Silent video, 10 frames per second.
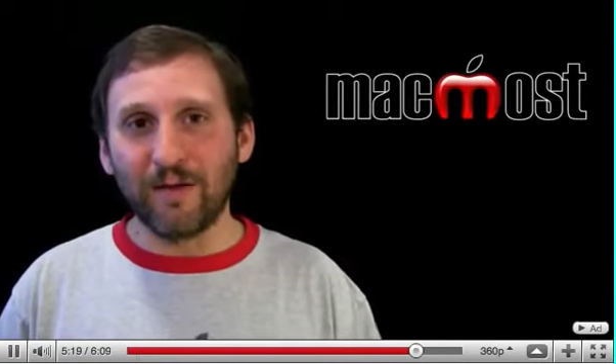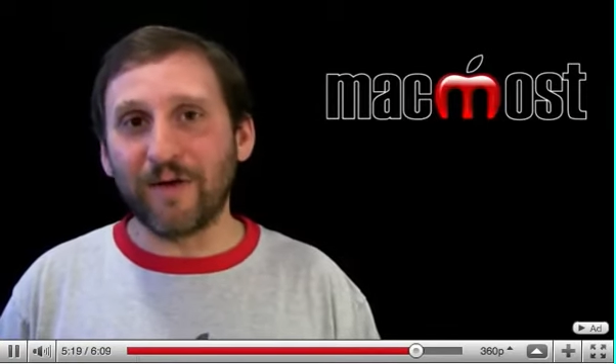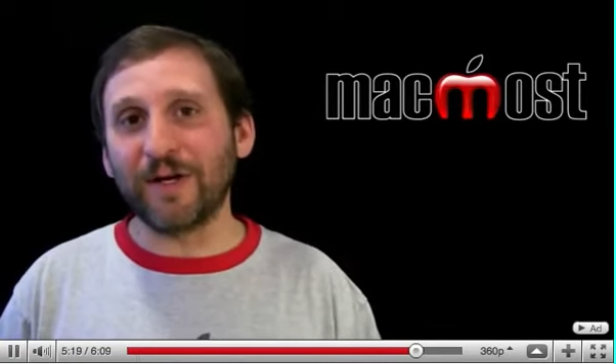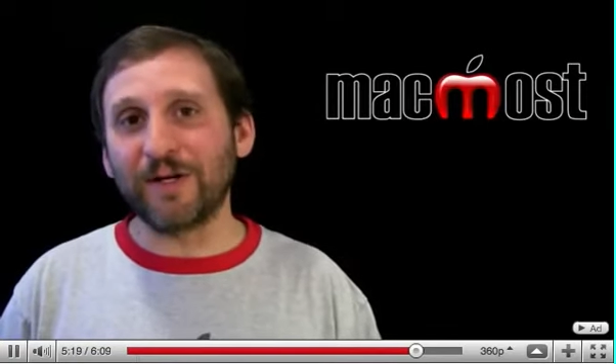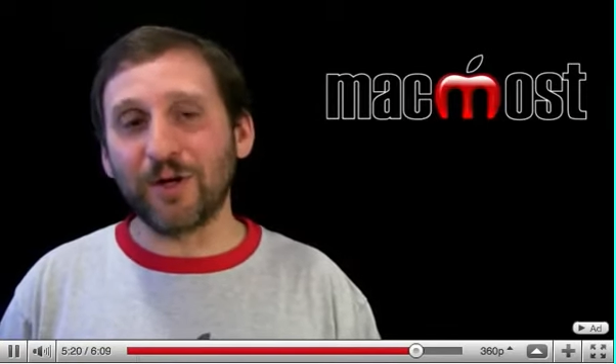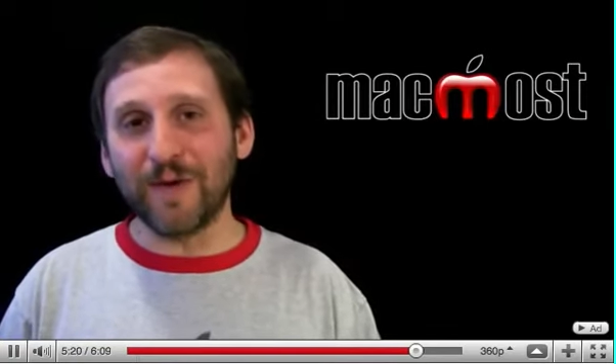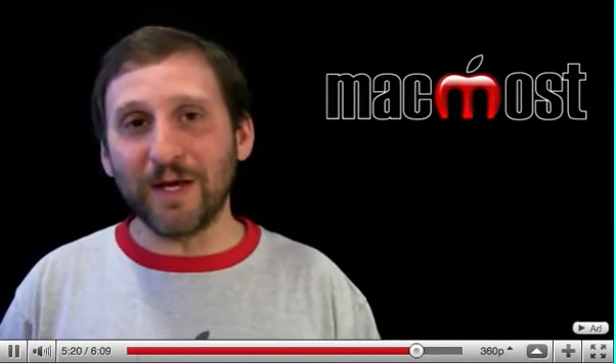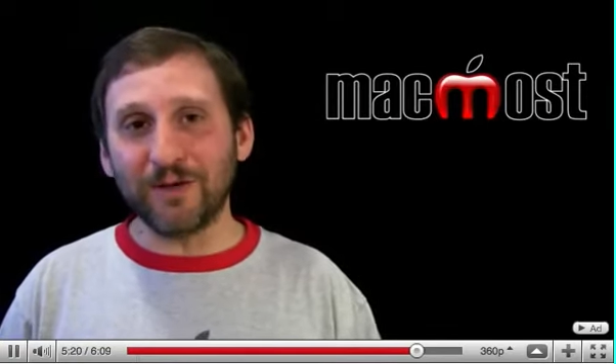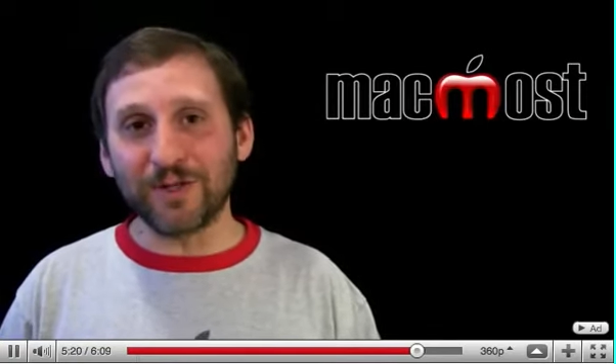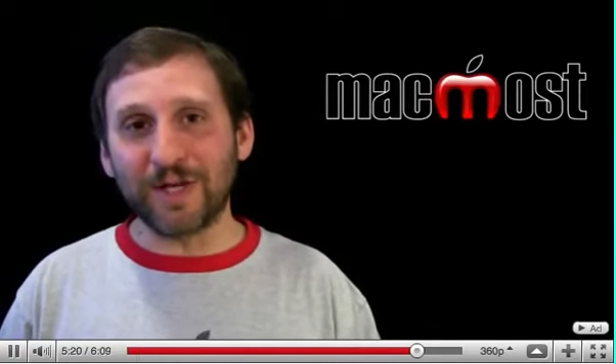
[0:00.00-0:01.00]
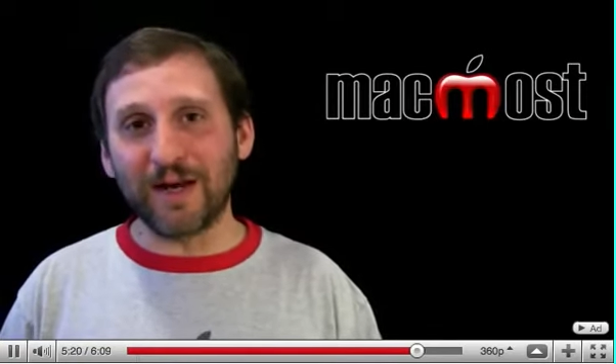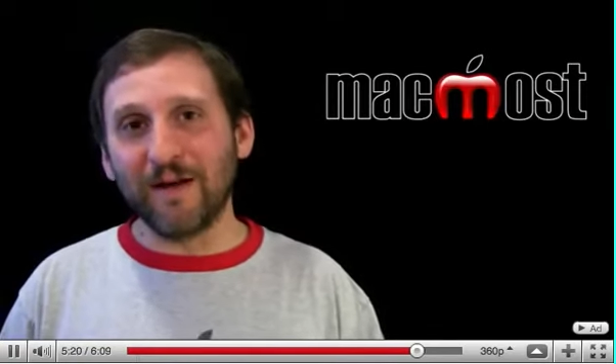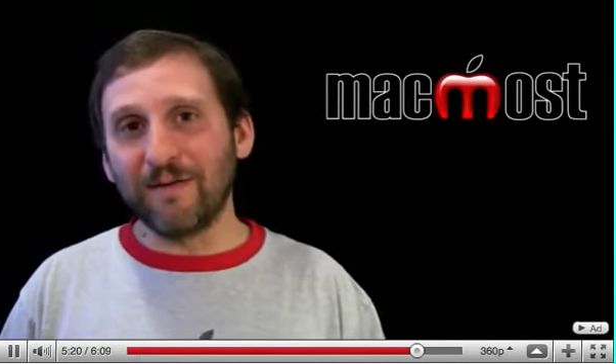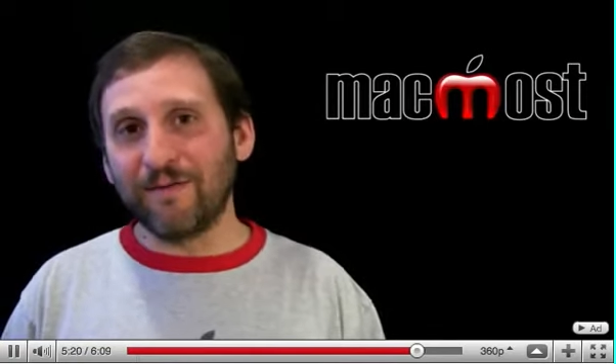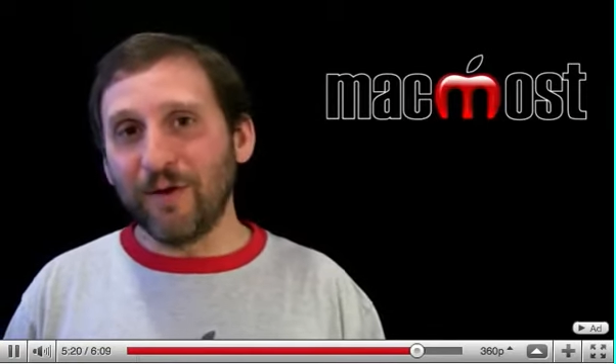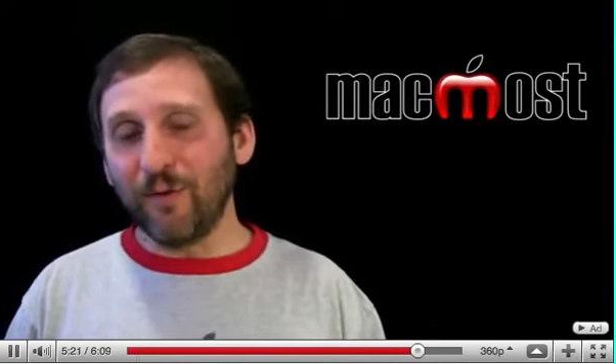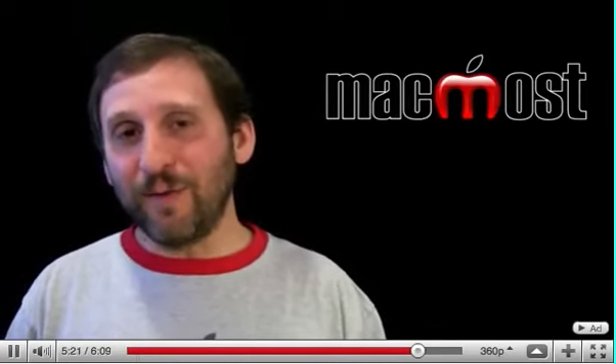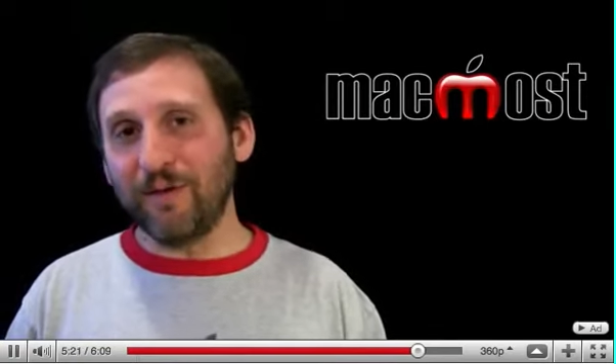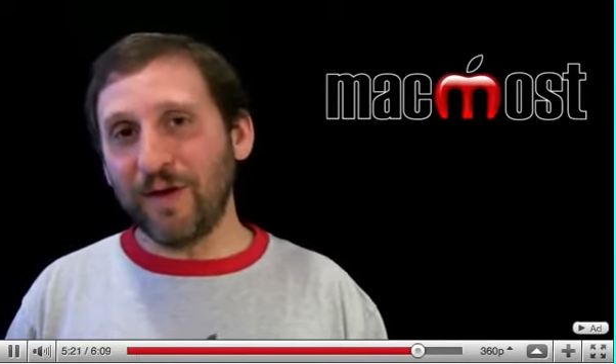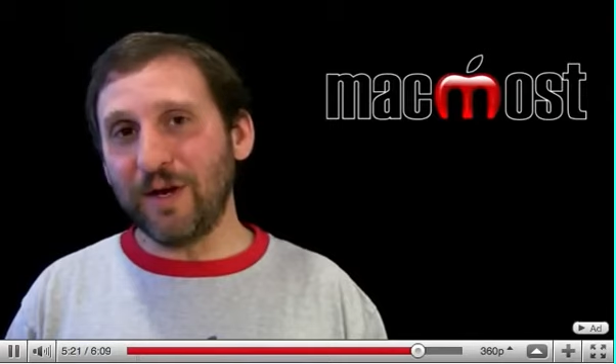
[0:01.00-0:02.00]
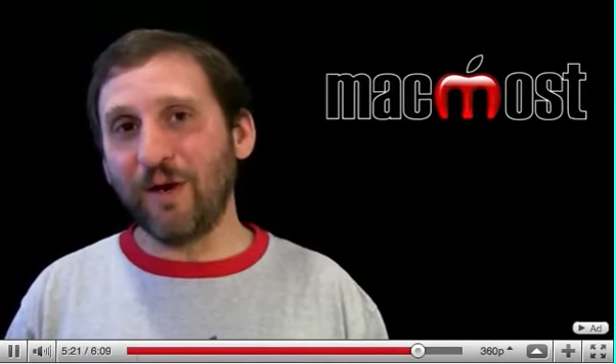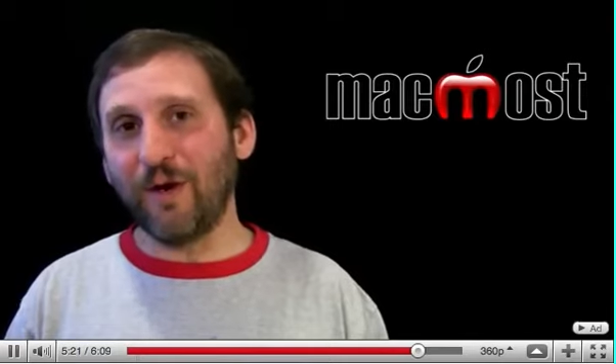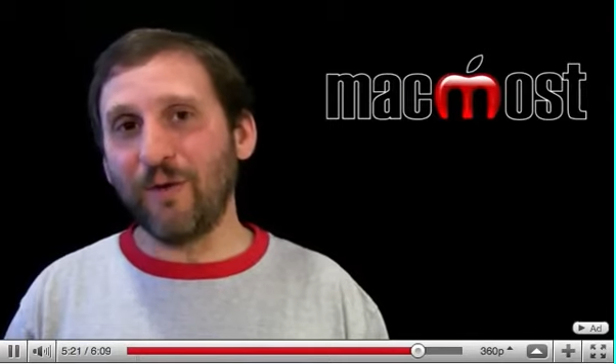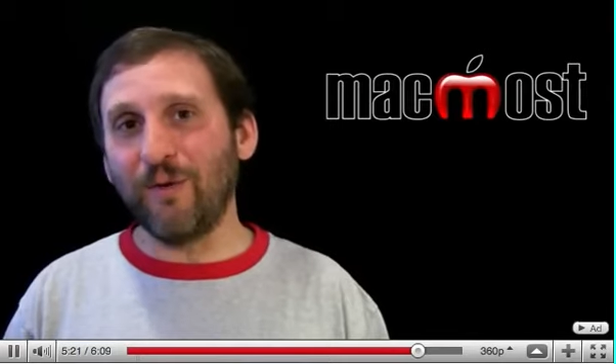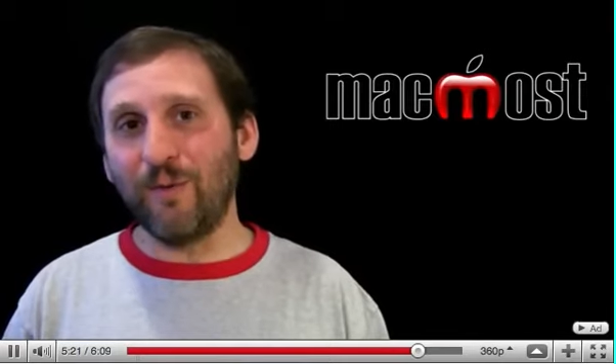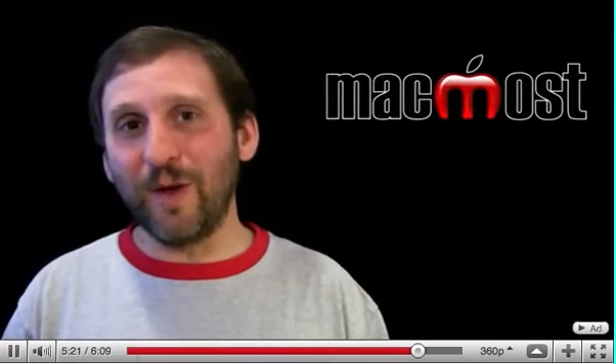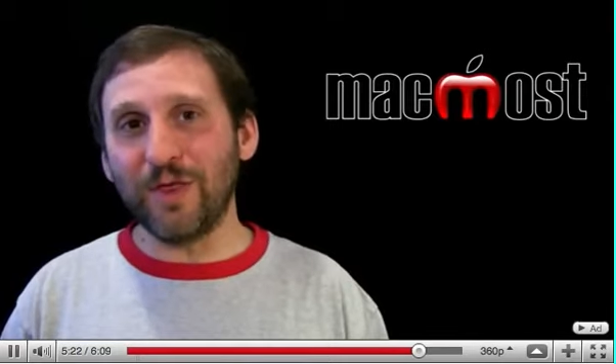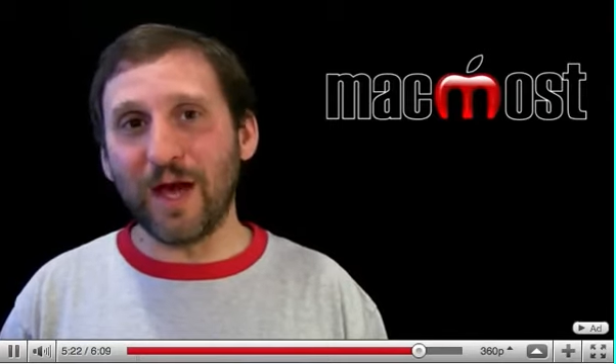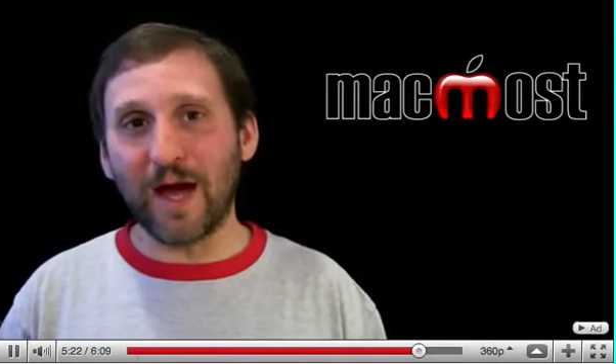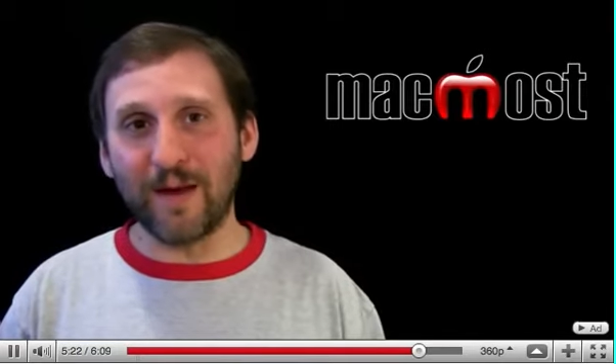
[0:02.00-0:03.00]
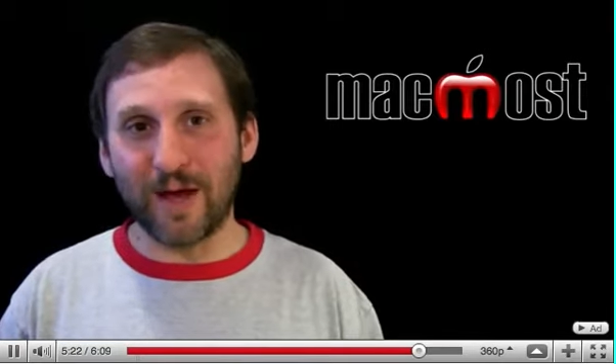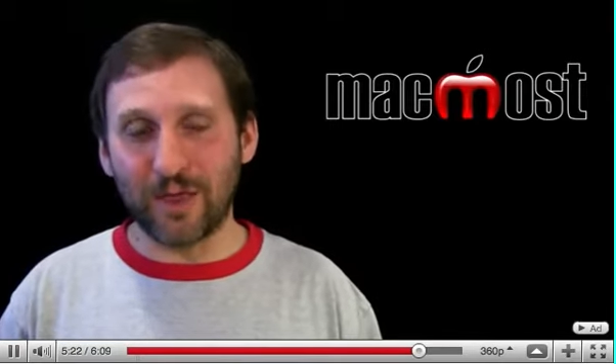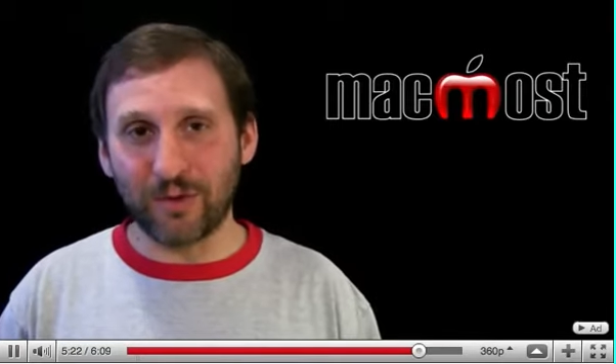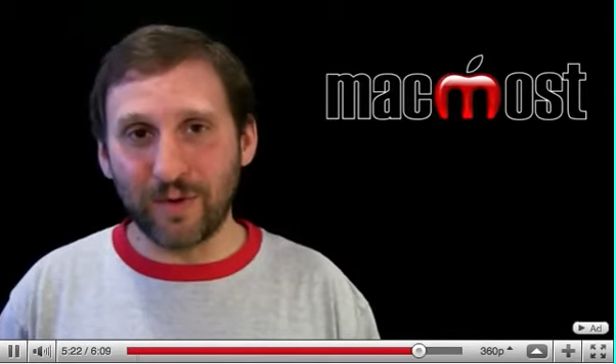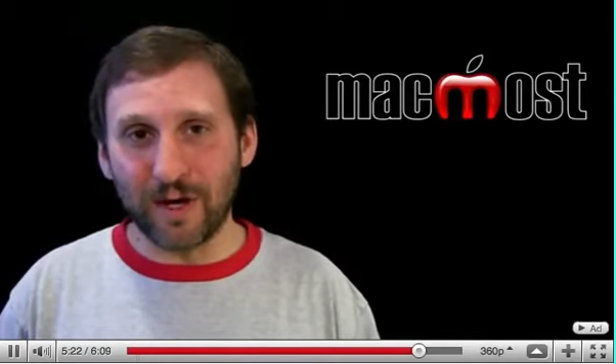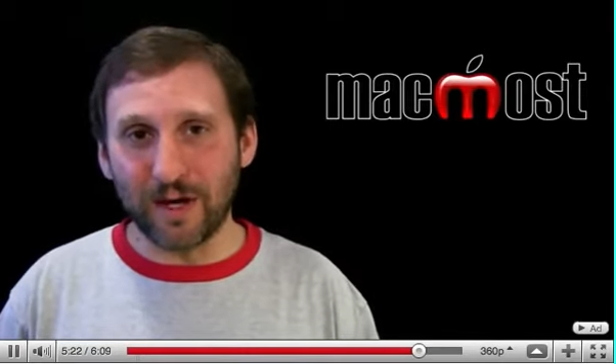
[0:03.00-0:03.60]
Matter of fact, it's going to be interesting, filming video with the iPad 3,